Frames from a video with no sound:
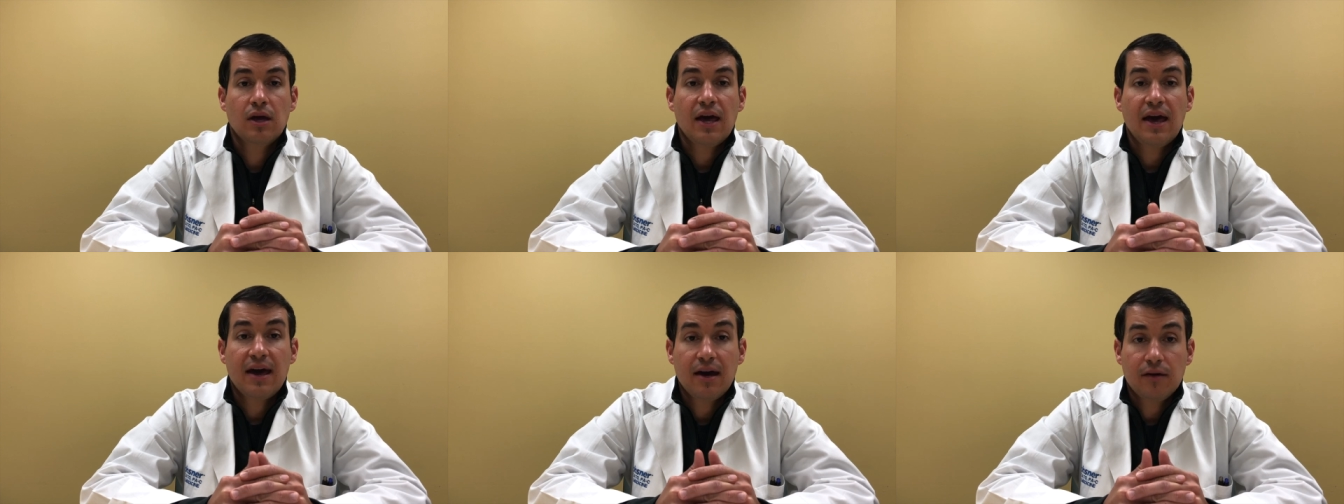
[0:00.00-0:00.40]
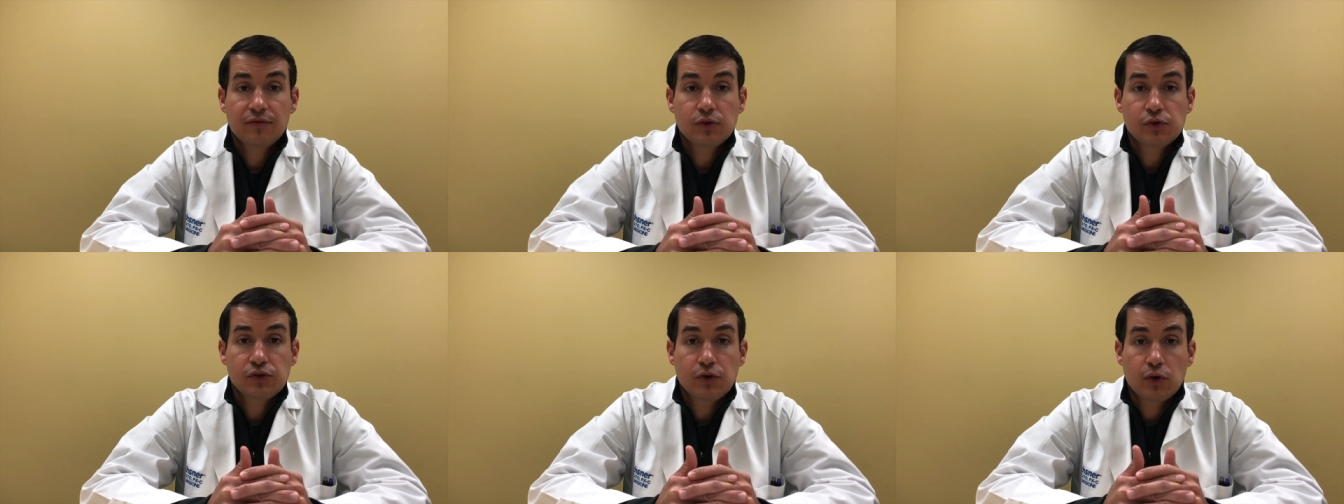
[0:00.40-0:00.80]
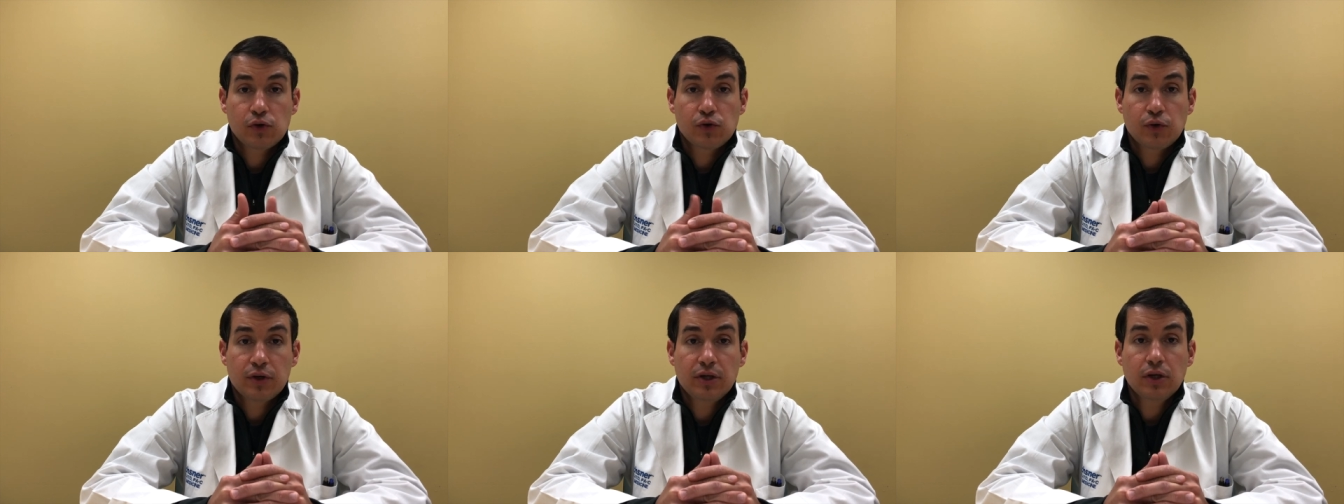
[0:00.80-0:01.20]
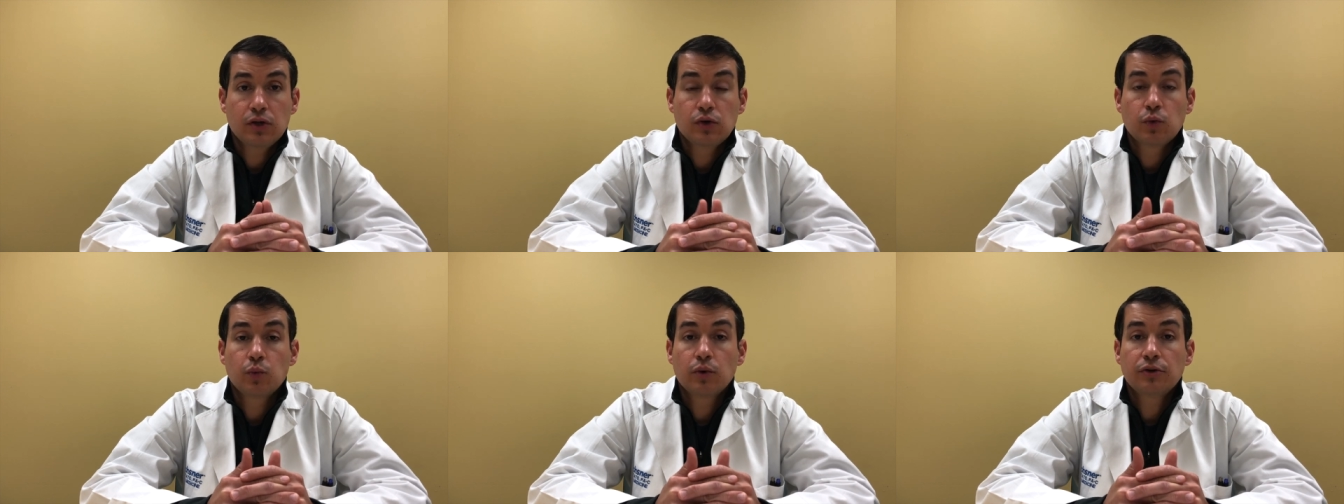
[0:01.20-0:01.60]
After surgery,
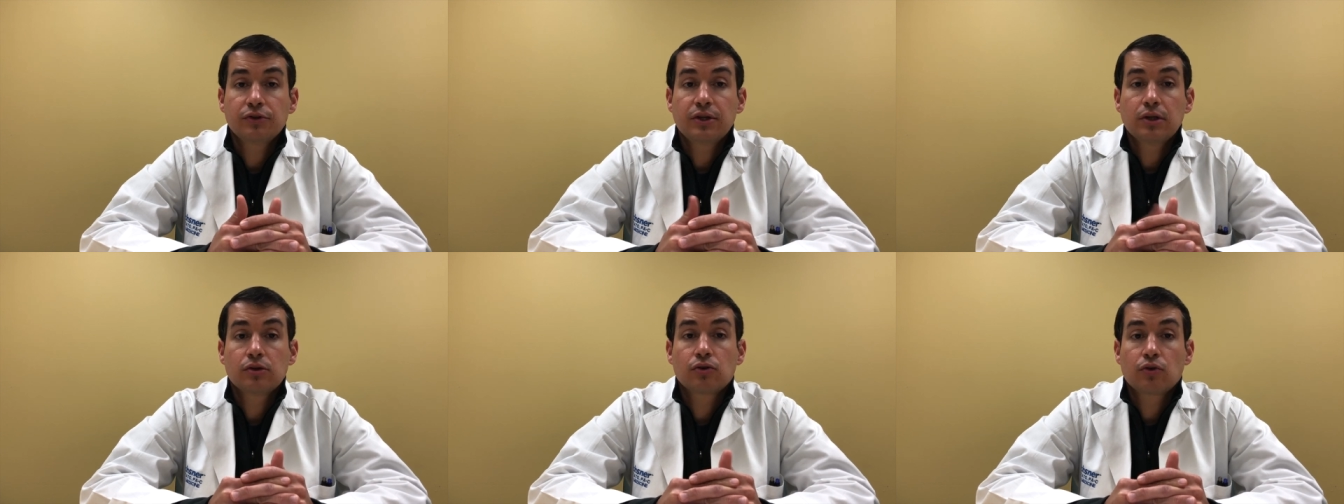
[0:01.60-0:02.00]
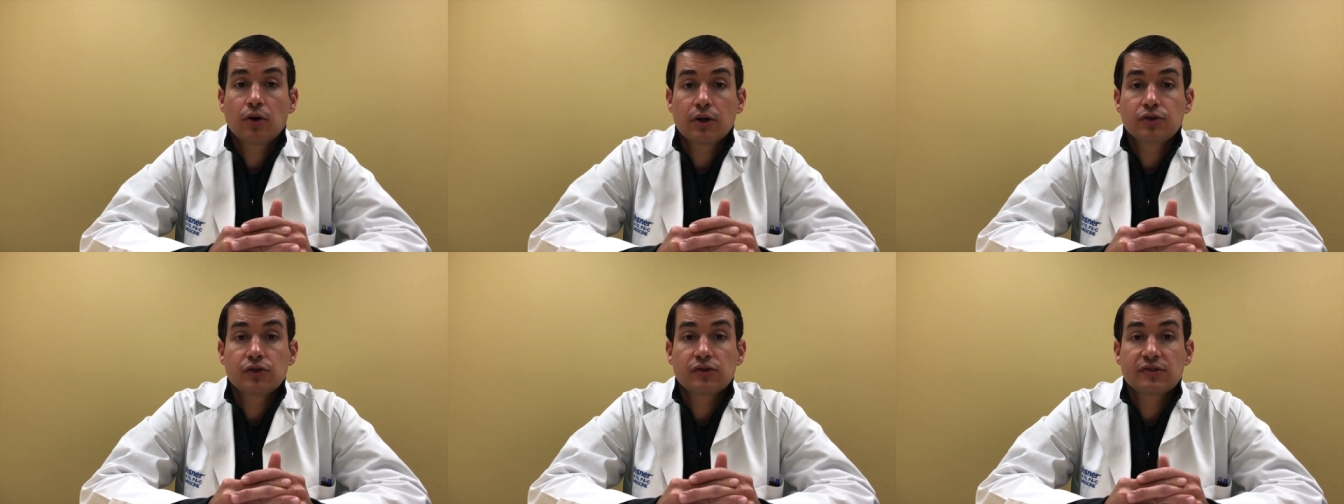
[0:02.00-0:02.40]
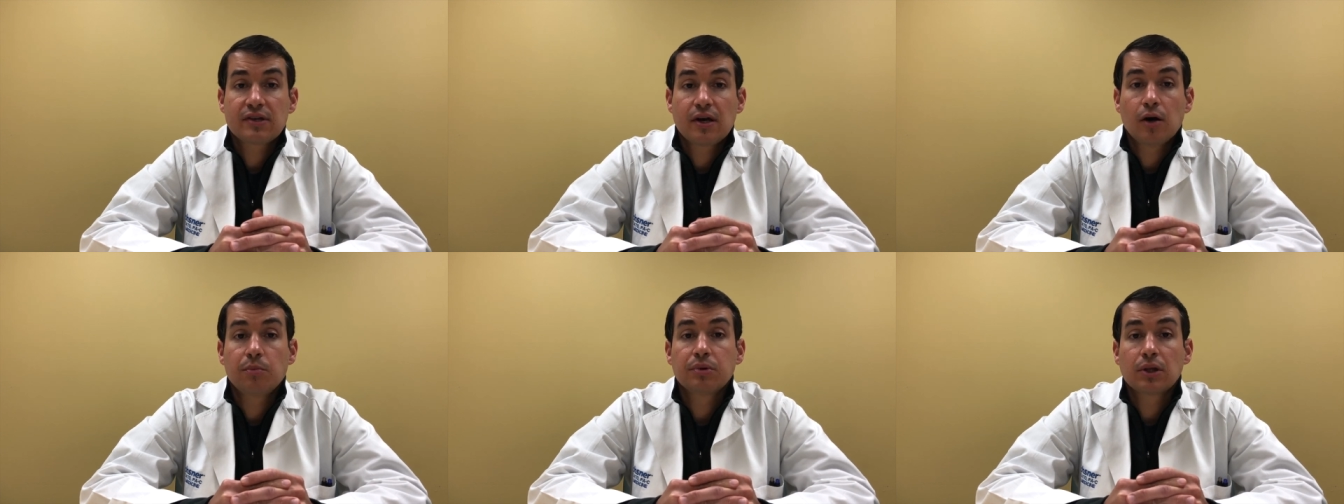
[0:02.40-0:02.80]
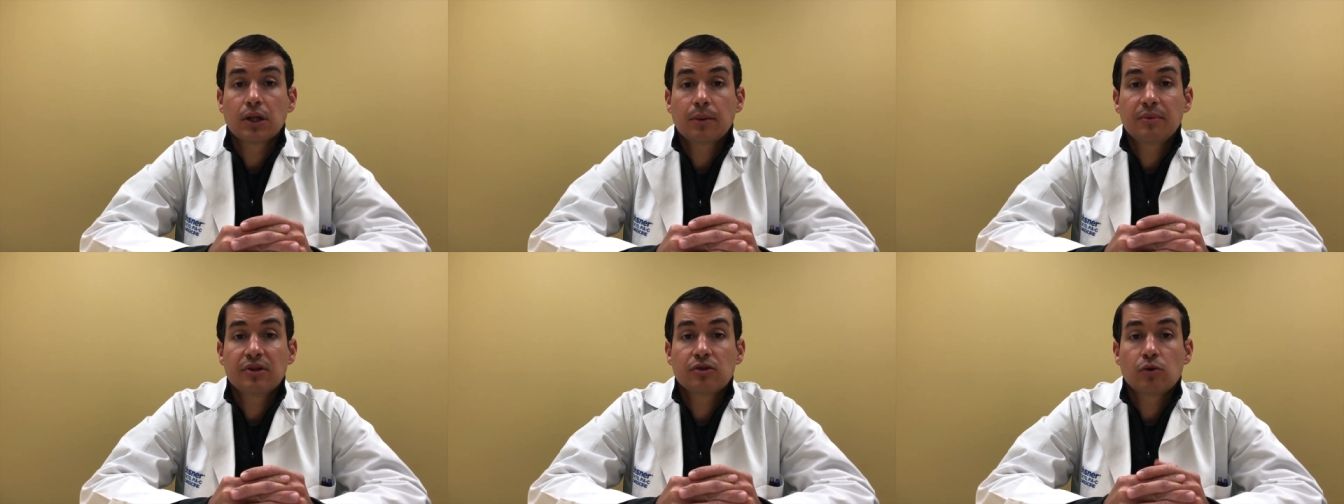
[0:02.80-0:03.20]
you will need crutches to help
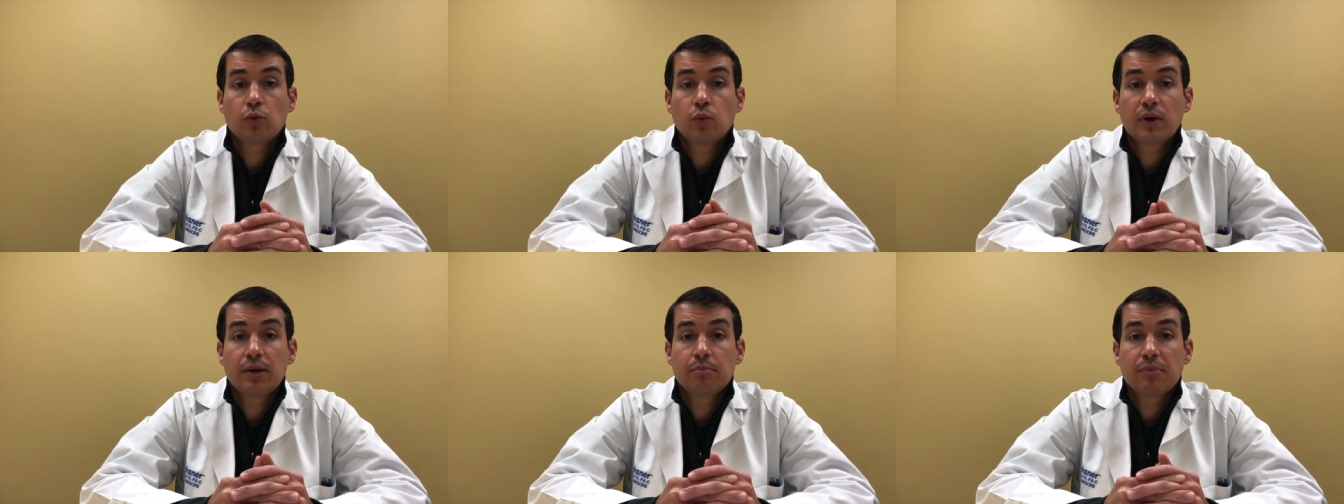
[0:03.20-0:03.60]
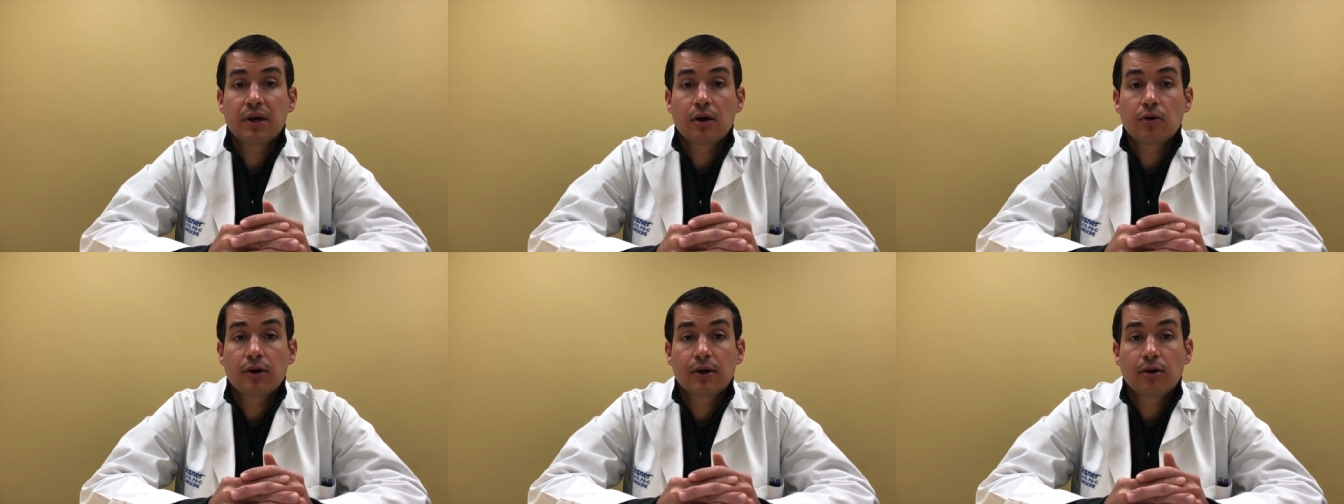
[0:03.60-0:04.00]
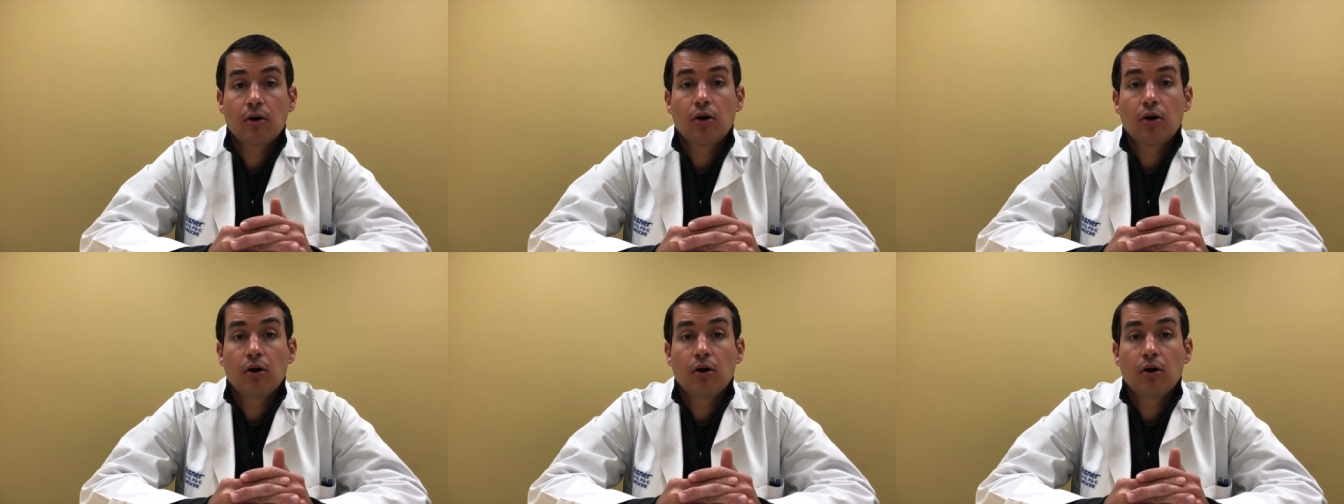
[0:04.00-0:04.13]
limit the weight bearing